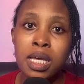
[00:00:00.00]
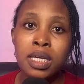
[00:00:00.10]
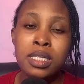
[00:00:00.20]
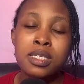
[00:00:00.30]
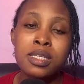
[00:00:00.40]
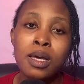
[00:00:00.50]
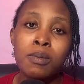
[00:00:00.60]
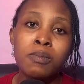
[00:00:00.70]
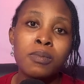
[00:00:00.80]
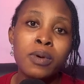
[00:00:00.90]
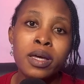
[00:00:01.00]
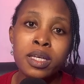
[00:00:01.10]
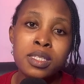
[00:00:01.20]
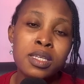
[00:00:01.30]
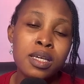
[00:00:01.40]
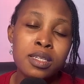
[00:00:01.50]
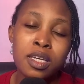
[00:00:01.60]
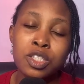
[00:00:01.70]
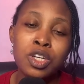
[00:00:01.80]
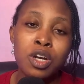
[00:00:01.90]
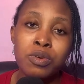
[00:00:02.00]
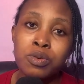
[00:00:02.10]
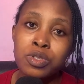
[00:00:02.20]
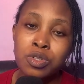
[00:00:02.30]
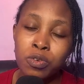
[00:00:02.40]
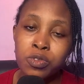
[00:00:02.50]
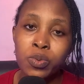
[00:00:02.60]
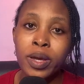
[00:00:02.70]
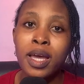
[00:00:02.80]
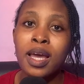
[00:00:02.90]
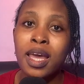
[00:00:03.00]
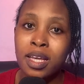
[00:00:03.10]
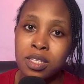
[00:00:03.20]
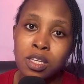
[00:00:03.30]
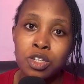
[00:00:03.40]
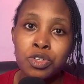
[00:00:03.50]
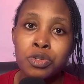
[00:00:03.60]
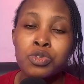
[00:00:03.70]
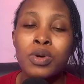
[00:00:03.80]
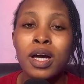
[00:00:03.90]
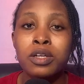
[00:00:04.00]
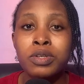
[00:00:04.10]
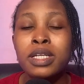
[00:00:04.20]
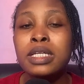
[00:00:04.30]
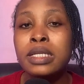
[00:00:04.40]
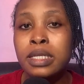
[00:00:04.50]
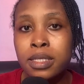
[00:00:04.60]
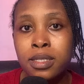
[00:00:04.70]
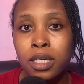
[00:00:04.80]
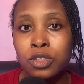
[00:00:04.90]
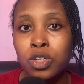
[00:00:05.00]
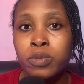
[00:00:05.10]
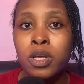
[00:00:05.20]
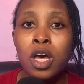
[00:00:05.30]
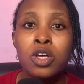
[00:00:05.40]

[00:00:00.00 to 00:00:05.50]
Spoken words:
HR software extension to actually list their jobs.